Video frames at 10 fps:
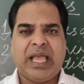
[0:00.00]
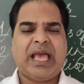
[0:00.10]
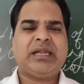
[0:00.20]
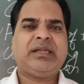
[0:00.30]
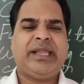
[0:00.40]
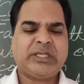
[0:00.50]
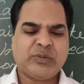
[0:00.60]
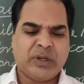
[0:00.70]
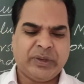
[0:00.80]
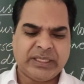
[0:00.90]
And next
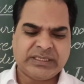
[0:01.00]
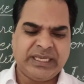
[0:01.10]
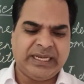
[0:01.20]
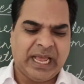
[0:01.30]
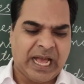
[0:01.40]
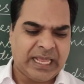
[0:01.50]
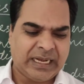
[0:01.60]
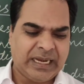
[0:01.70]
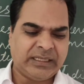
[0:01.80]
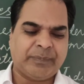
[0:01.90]
one you can see, in
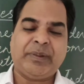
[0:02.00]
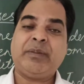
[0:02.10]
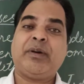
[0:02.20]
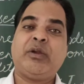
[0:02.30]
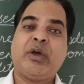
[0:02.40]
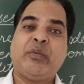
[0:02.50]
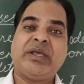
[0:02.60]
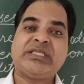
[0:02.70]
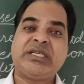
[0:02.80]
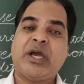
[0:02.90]
Ireland the people were
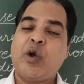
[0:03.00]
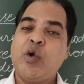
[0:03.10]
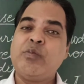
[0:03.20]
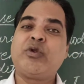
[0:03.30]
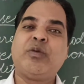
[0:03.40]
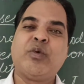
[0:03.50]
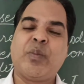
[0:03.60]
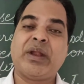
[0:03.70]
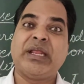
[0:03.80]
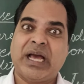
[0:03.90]
waging a home rule
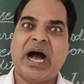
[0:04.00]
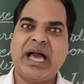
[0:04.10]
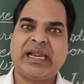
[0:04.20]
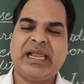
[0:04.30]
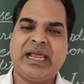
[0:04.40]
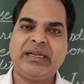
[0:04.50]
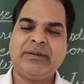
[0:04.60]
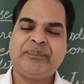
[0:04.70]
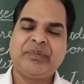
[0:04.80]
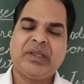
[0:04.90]
movement. In
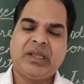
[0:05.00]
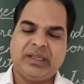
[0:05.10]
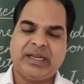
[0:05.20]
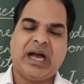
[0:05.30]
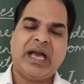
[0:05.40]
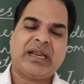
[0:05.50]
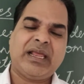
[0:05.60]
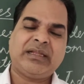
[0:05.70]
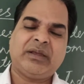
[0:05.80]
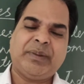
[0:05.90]
Ireland
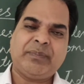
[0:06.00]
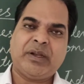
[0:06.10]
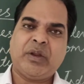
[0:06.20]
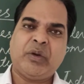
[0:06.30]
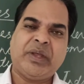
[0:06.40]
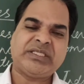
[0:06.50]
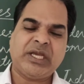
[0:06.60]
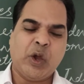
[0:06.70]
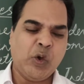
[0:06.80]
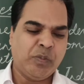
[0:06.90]
the people were waging
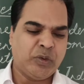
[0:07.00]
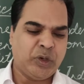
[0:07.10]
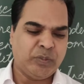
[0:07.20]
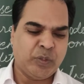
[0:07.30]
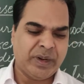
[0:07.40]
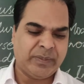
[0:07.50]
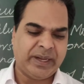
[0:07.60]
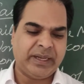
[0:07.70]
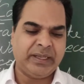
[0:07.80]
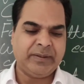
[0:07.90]
a home rule movement,
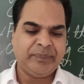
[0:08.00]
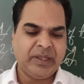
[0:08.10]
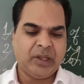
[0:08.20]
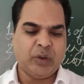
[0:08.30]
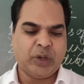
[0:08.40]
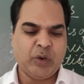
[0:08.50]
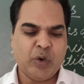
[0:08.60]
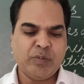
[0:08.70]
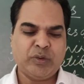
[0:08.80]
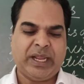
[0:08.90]
my dear. Okay,
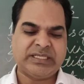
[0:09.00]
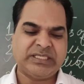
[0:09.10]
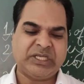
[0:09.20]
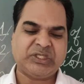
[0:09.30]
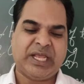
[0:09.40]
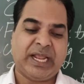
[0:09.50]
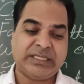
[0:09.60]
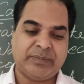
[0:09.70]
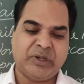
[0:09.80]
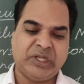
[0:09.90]
home rule agitation
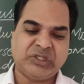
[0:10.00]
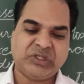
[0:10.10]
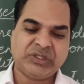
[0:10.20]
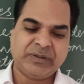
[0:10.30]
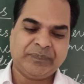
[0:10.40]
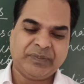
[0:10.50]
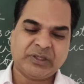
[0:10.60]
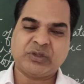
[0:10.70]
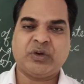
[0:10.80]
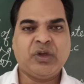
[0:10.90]
against the British.
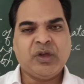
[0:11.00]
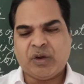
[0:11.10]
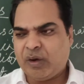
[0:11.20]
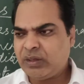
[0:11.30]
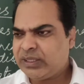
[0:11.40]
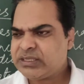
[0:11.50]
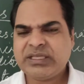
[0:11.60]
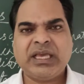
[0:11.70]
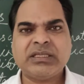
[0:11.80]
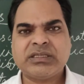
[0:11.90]
So all these
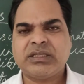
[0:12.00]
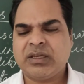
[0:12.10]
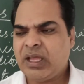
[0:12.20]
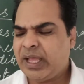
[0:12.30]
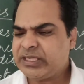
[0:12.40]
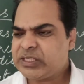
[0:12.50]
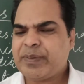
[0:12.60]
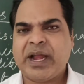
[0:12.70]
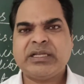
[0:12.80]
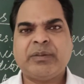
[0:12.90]
things
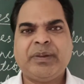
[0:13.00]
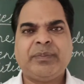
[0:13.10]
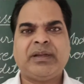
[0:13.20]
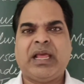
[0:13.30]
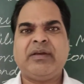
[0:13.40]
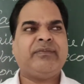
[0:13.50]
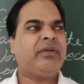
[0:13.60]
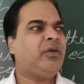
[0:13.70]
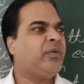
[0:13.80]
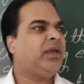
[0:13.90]
inspired the people.
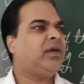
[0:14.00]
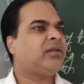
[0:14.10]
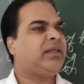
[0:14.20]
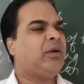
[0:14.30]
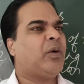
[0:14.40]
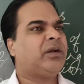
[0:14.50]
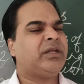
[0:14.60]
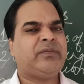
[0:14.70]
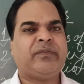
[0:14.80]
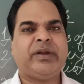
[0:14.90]
Everywhere they
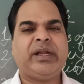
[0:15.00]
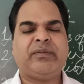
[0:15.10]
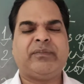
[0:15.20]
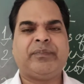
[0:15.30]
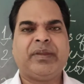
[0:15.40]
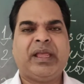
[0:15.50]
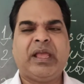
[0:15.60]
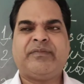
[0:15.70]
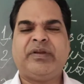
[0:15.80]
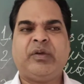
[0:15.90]
wanted freedom.
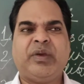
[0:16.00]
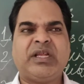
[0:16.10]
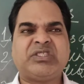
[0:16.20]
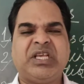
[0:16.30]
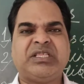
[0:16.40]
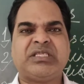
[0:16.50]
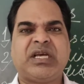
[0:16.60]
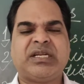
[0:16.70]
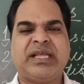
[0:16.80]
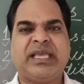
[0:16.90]
Everywhere changes
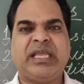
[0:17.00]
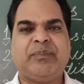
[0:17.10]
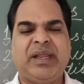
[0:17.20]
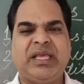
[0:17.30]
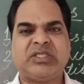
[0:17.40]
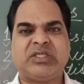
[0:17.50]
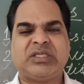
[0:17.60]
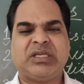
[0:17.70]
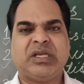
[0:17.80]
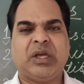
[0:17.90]
are taking
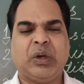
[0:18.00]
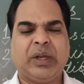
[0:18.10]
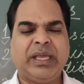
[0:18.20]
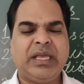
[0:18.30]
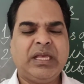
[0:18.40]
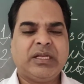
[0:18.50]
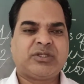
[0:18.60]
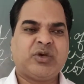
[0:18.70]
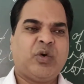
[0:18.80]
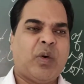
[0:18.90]
place. Okay,
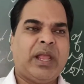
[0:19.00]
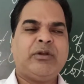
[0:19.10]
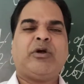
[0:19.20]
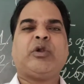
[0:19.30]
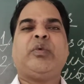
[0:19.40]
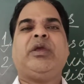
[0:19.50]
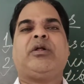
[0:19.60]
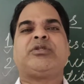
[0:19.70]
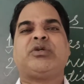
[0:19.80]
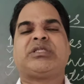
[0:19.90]
so why not we
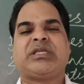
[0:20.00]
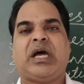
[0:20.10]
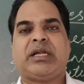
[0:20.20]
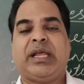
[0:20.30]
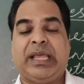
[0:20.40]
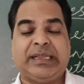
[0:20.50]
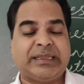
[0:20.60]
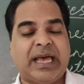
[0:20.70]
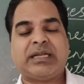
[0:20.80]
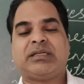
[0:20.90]
also start in
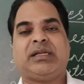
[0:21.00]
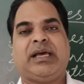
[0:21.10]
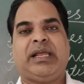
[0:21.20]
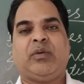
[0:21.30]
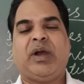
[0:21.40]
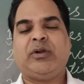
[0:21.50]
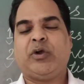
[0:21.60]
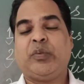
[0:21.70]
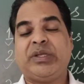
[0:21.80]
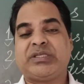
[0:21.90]
that line? Why
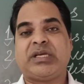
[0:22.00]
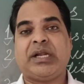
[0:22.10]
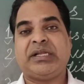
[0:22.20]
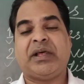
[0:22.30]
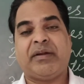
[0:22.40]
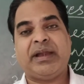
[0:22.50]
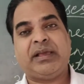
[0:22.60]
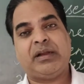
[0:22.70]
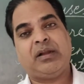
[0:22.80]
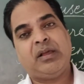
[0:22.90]
don't we start in a
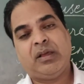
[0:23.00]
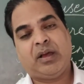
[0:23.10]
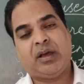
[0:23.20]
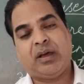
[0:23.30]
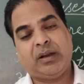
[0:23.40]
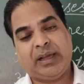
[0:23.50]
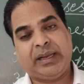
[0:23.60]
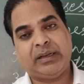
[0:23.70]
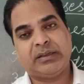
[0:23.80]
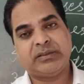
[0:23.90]
radical
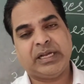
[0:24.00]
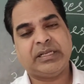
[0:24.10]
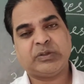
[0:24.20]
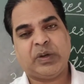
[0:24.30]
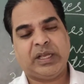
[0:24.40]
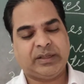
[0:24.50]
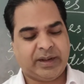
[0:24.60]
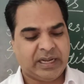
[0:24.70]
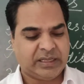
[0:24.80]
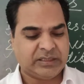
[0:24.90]
line? That is why the
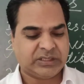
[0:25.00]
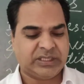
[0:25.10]
radicals,